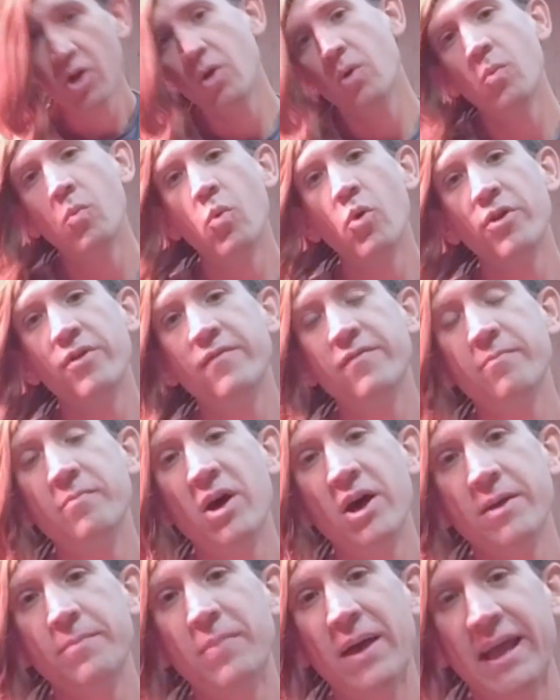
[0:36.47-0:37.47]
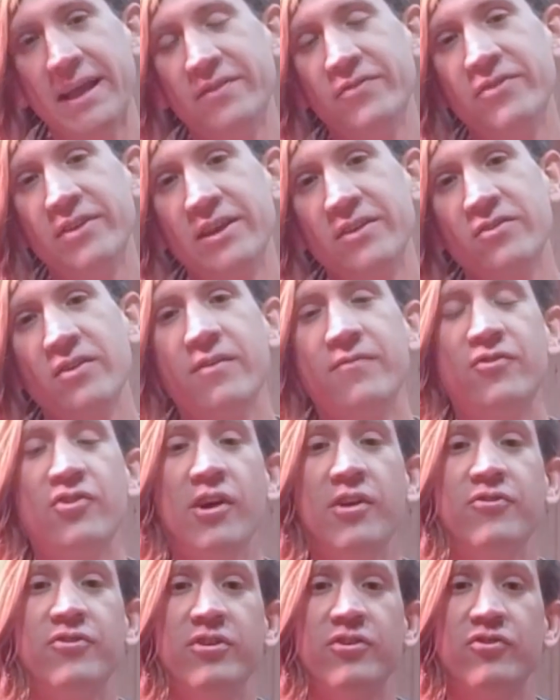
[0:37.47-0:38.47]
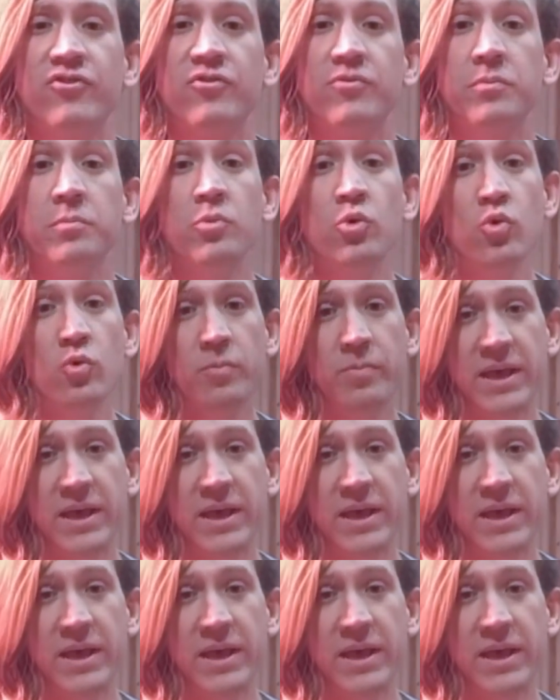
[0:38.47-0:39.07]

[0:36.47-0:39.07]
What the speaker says: one of my paintings. I've chosen a small